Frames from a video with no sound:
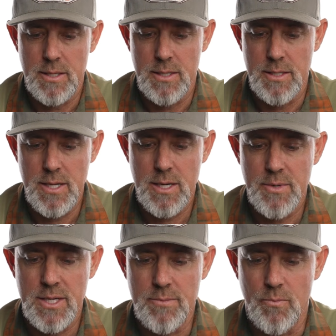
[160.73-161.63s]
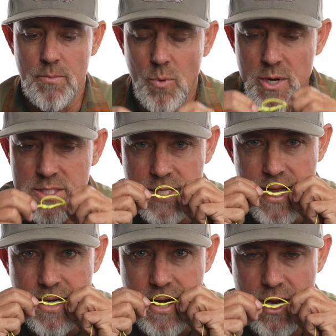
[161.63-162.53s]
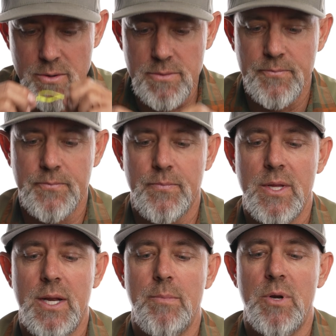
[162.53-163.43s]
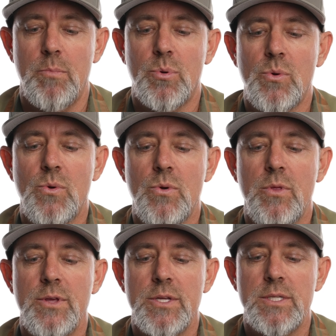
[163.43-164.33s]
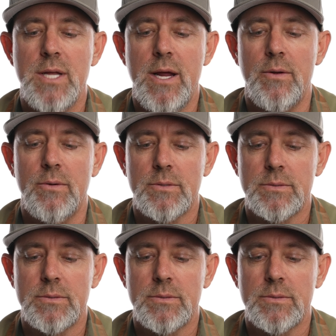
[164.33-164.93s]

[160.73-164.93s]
And then I'm going to moisten that down, and I'm going to pull this down.